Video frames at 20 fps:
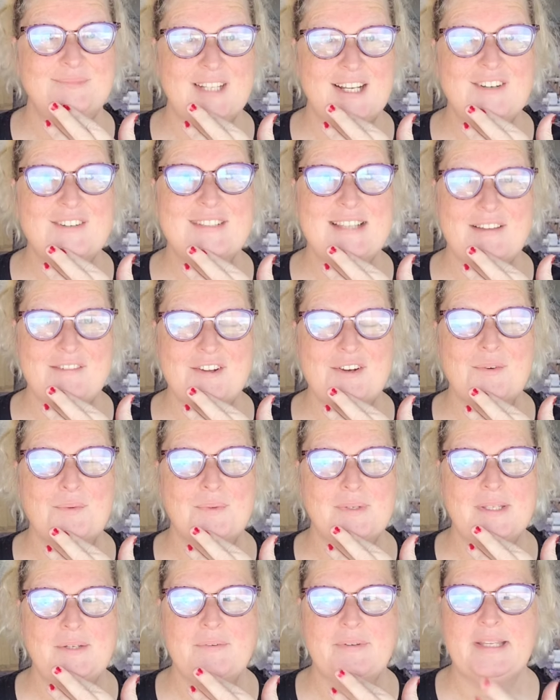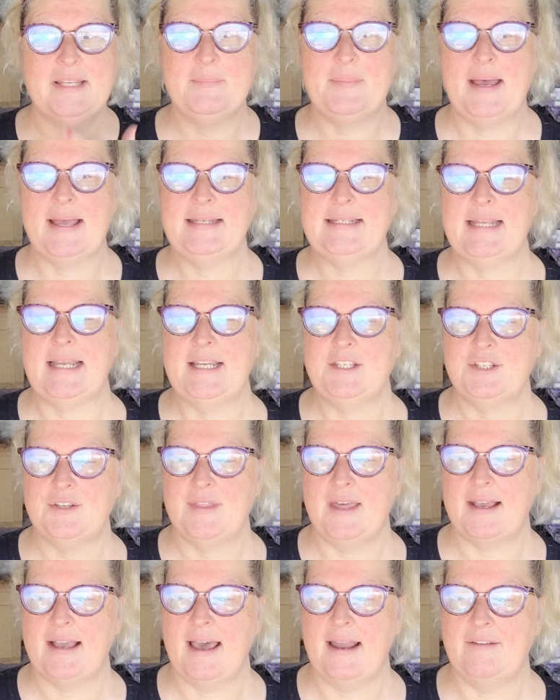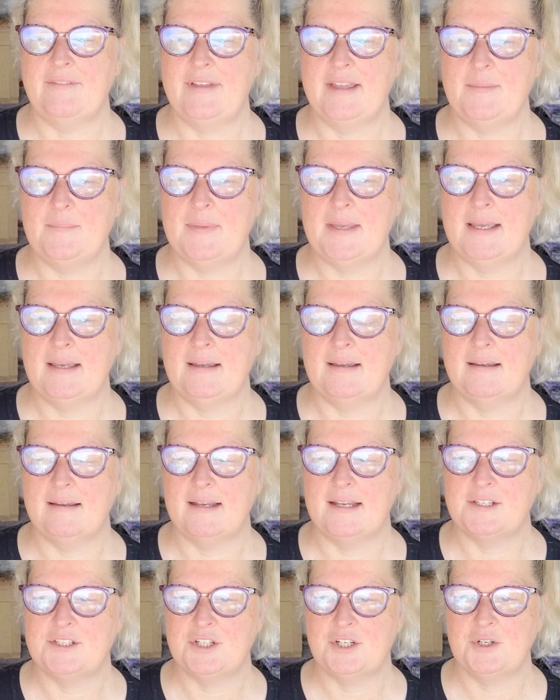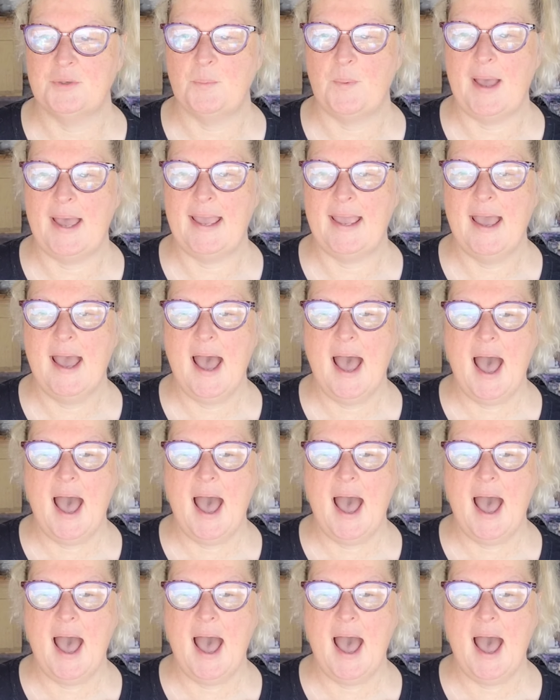I was having a really, really bad day, so that kind of hit me a certain way.